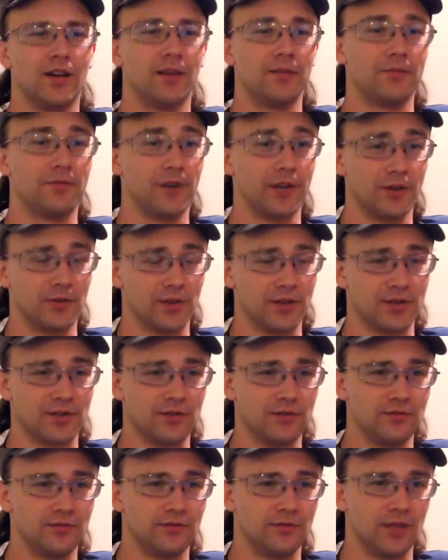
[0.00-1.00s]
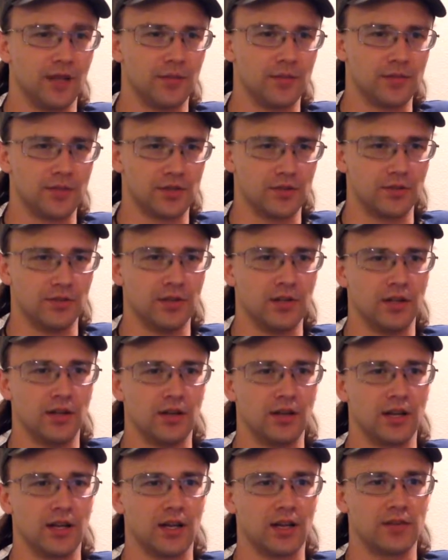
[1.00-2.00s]
I'm Frank Russell. I'm a student here
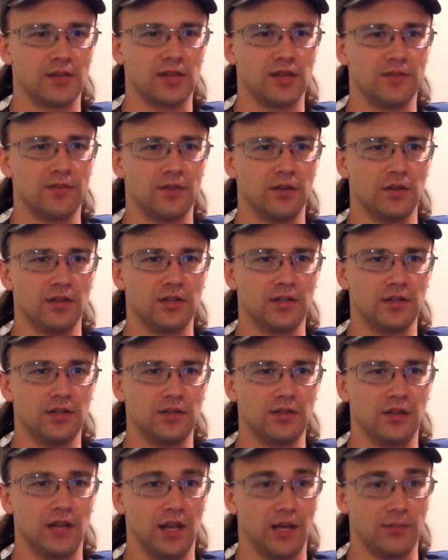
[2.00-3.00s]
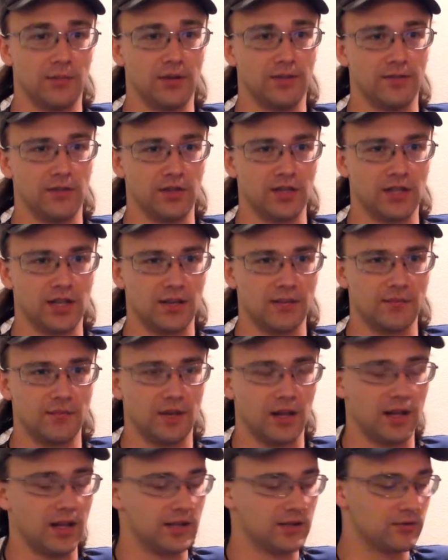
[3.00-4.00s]
at Cal State Fullerton, and in my free time,
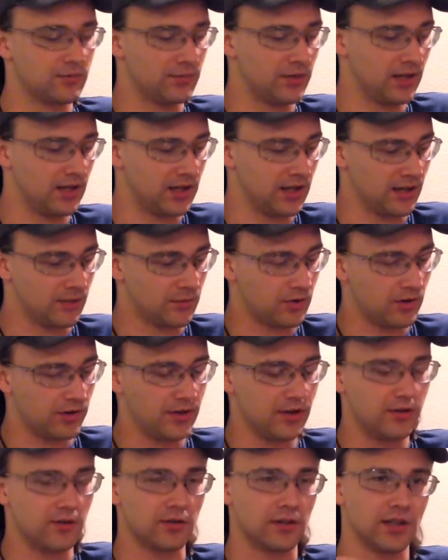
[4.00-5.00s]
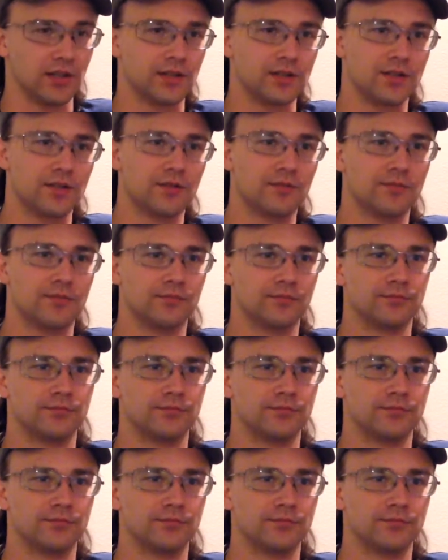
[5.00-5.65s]
I like to play a game called Heroclix.